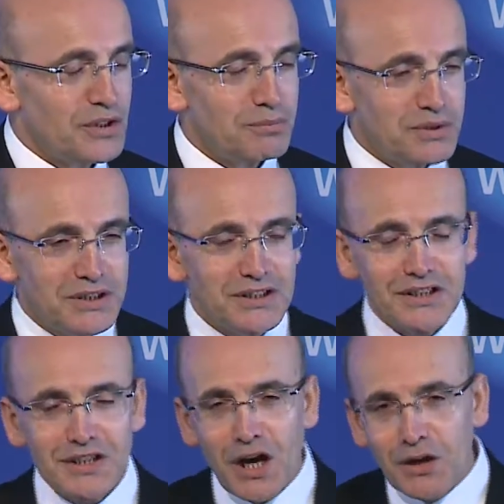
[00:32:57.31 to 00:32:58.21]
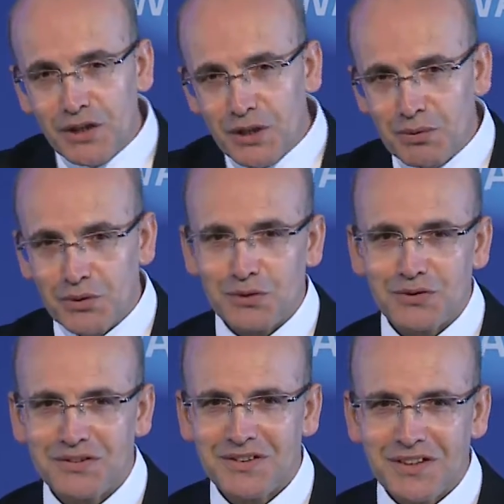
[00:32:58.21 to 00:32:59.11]
in particular in our neighborhood,
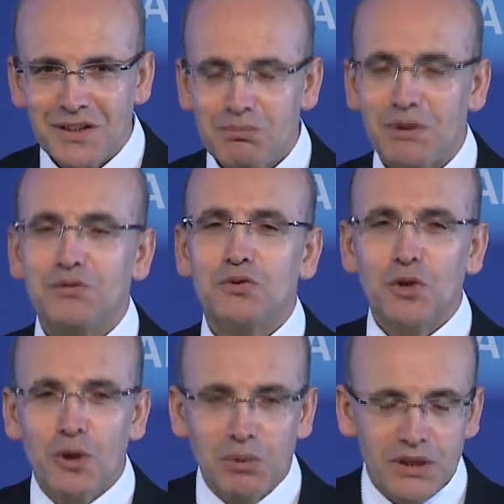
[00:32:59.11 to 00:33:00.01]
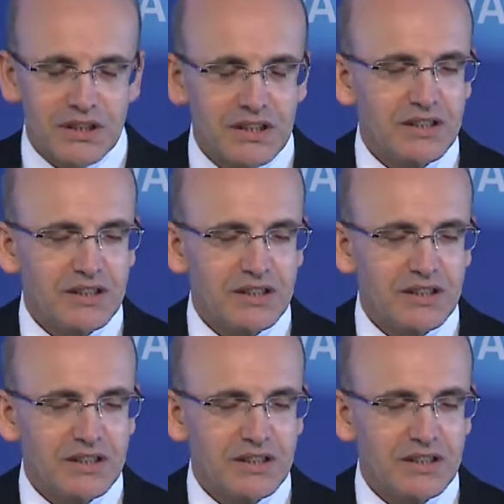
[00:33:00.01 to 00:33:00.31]
but globally,